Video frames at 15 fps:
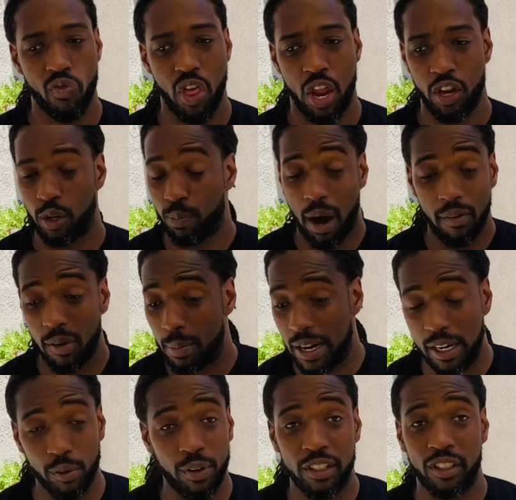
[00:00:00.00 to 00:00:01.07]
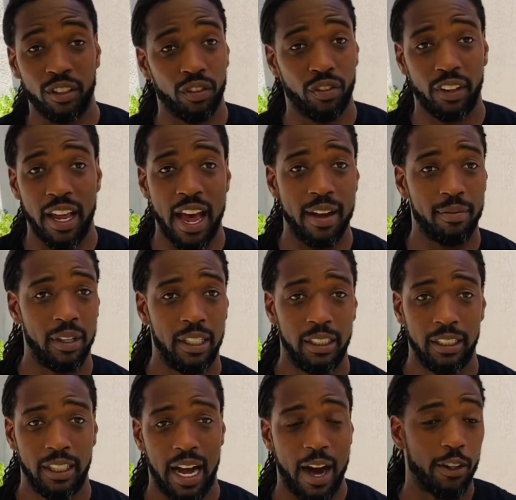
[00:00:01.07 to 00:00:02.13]
And there's probably many reasons for that.
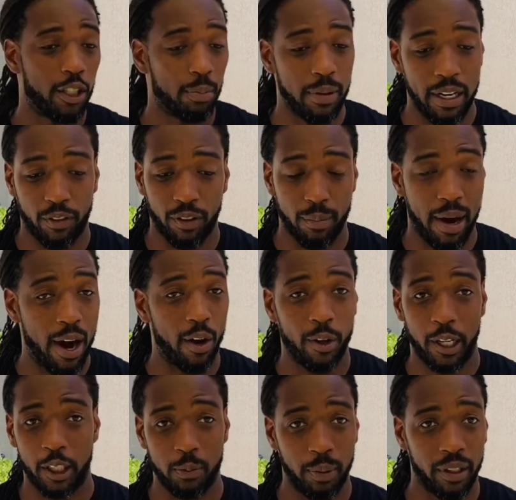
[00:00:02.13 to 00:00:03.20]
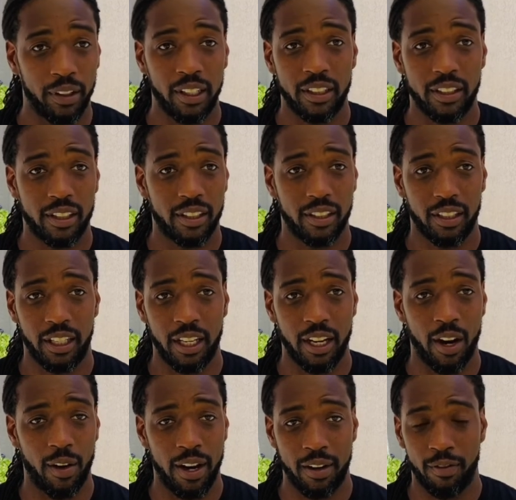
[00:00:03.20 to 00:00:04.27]
I'll speak from my own experience, you
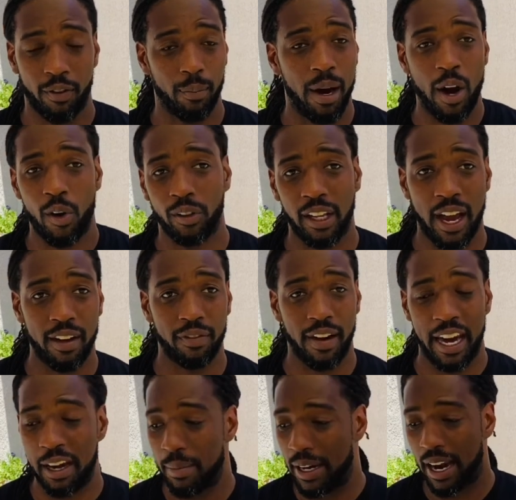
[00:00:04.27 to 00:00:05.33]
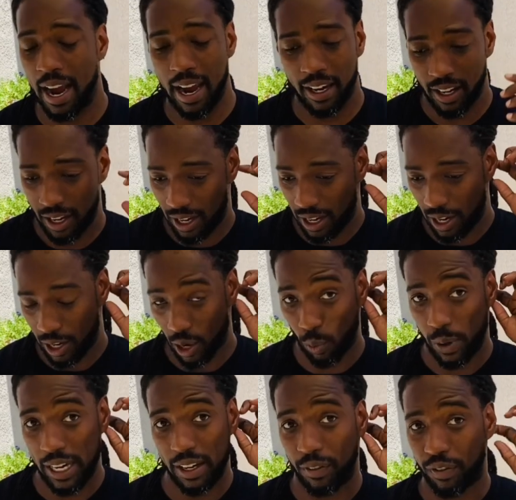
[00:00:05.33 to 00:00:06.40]
know, and from my own life. Amy and I, you know,
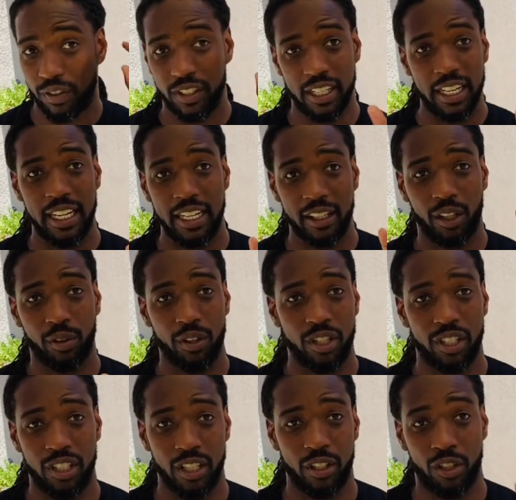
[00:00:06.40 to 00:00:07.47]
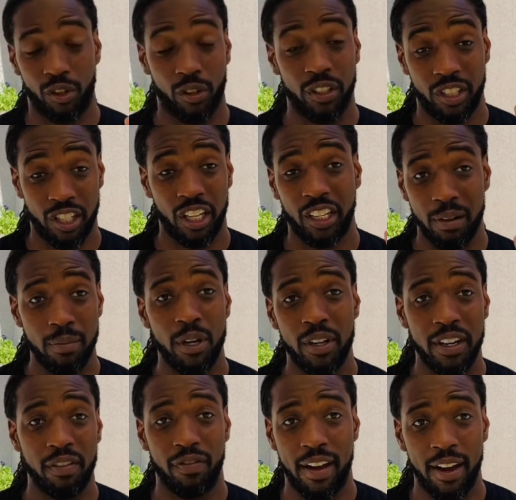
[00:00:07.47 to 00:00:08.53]
we have seen Christian Christian
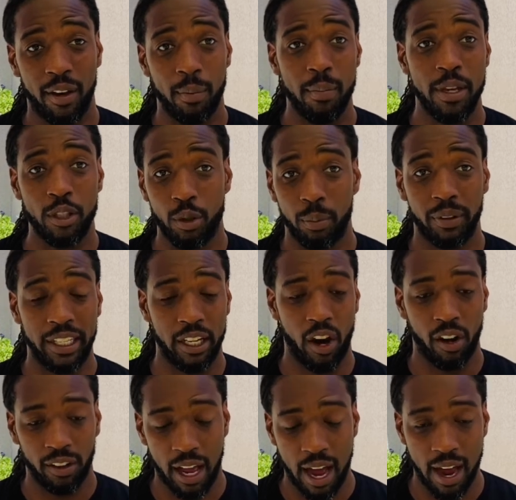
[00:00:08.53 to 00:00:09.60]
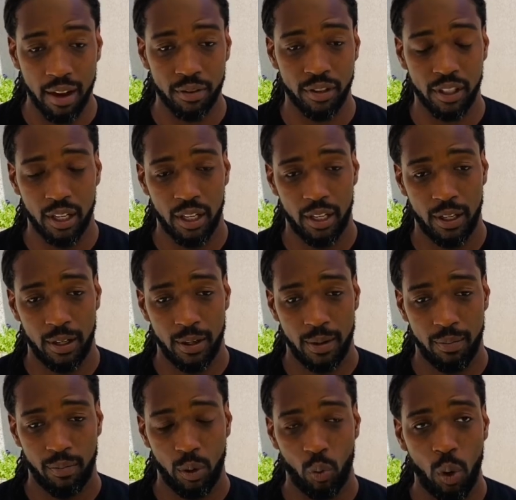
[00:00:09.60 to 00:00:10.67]
community fail miserably in our lives
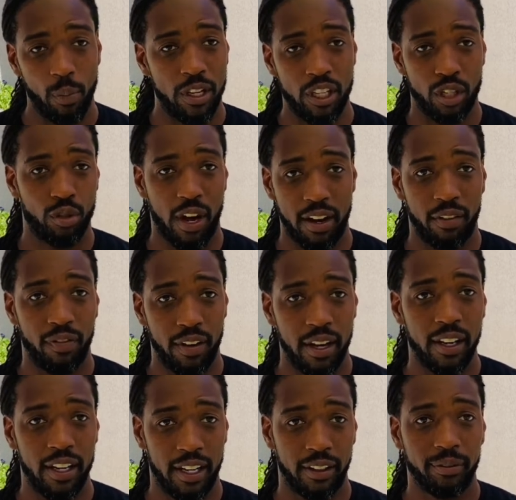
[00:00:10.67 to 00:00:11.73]
when we just try to fit it in.